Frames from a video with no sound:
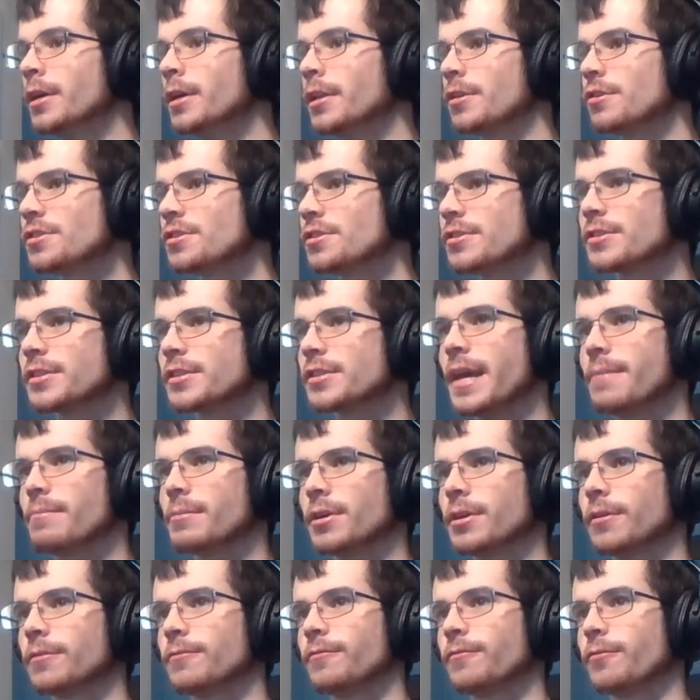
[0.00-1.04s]
there's this game
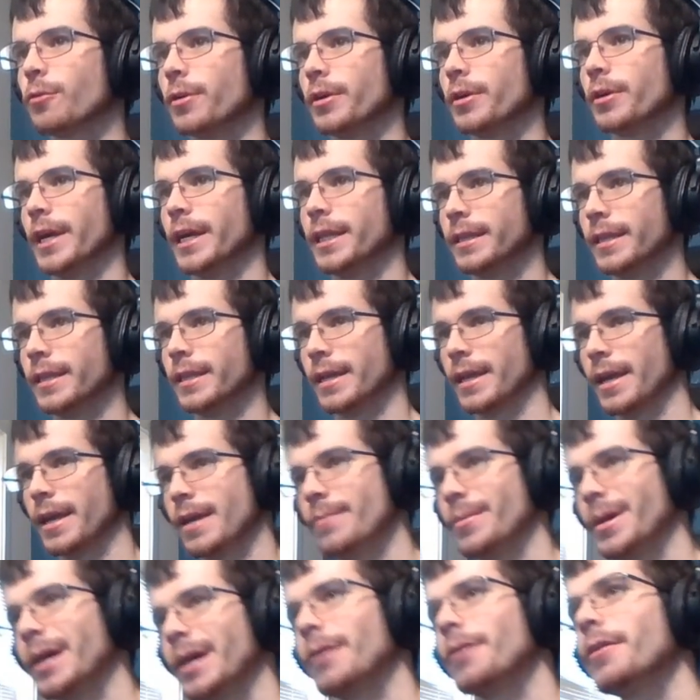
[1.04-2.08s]
called Fortnite that
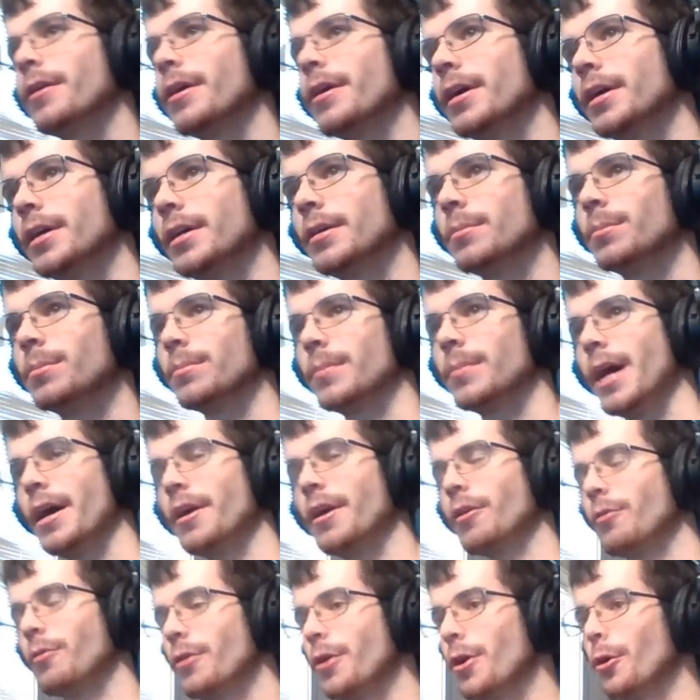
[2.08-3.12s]
came out. I
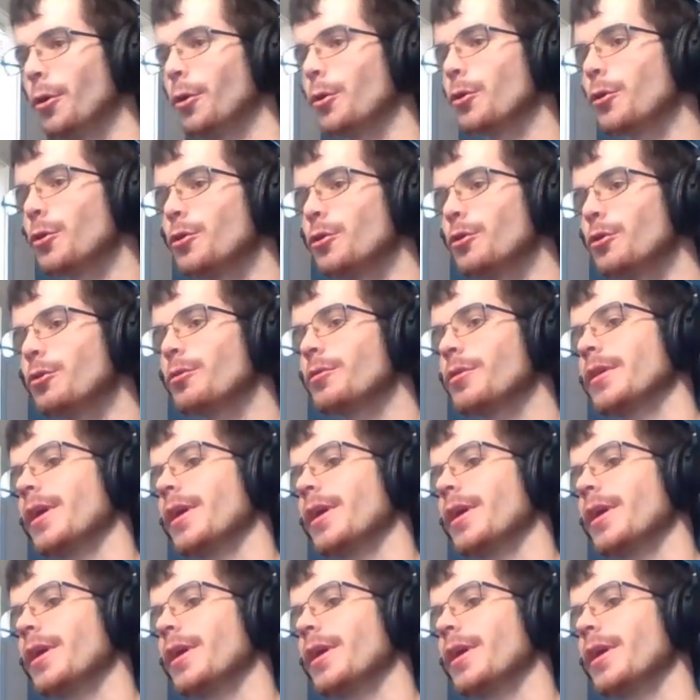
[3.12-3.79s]
don't know who